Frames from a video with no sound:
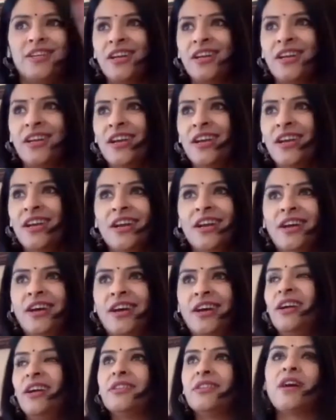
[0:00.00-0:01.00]
uh, in
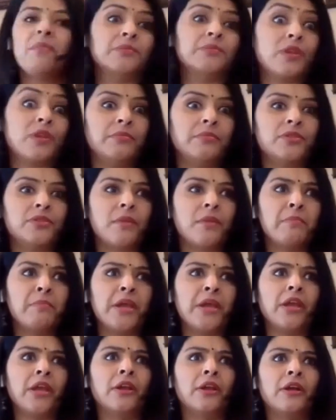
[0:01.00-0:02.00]
some some some
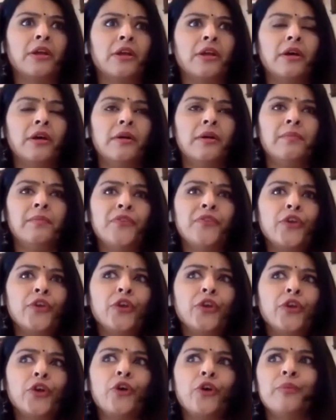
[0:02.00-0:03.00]
big uh, you
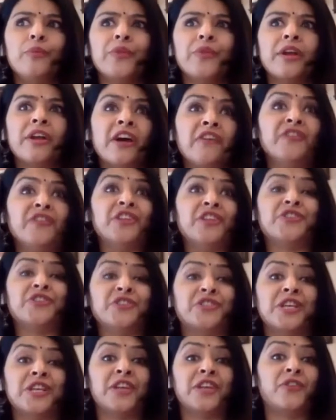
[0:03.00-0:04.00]
know convention
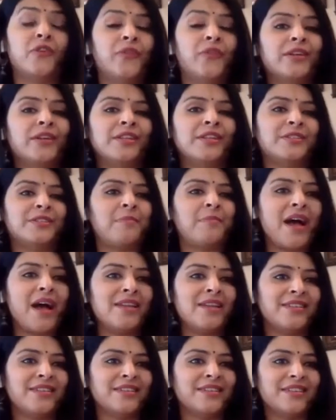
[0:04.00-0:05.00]
center where this
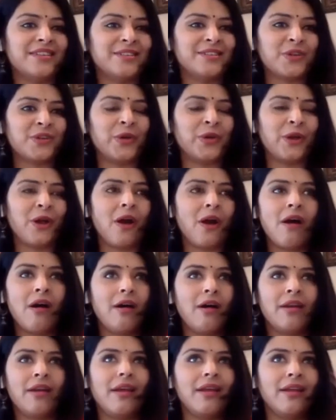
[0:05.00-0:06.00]
pageant is going on,
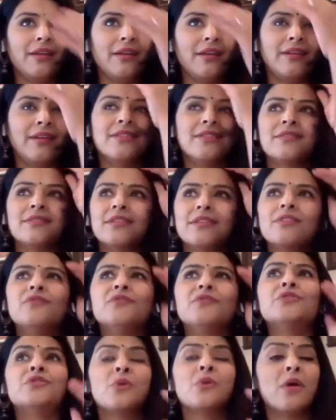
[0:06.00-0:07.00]
and it, it was
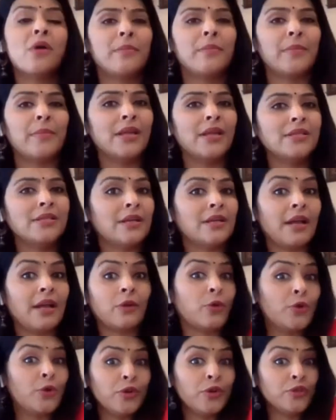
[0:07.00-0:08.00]
so amazing. And
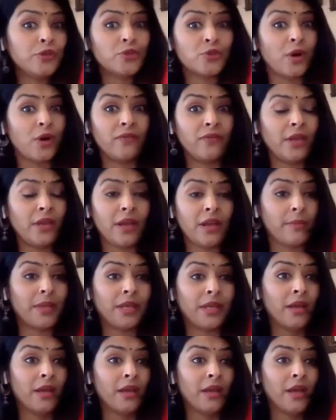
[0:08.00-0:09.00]
kudos to Avni. I mean,
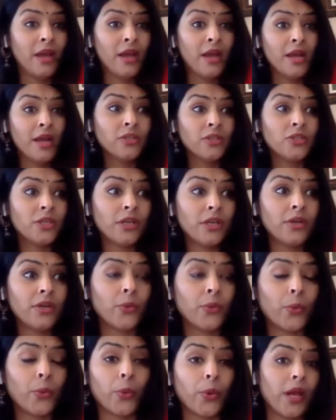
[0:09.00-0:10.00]
she
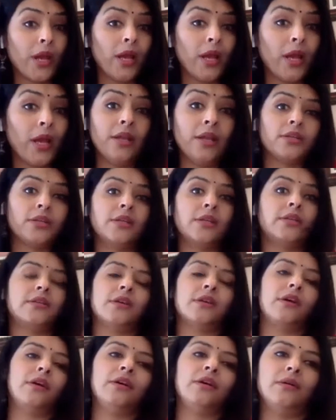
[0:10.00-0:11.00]
really did,
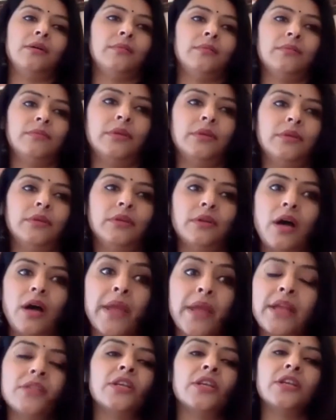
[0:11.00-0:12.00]
uh, did. amazing
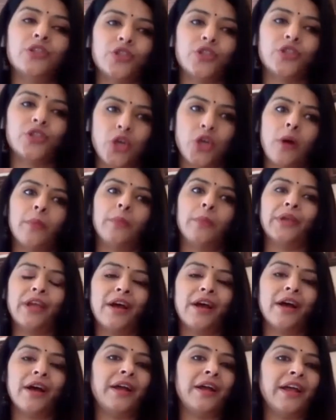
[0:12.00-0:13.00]
job. Yeah,
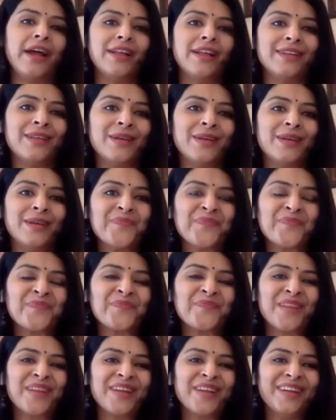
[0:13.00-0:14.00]
Absolutely. and
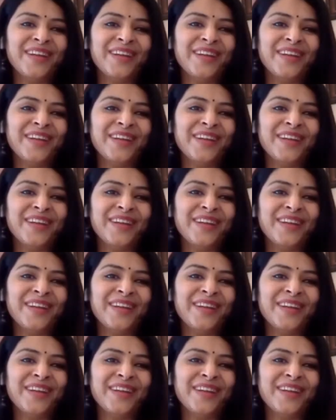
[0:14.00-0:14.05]
but i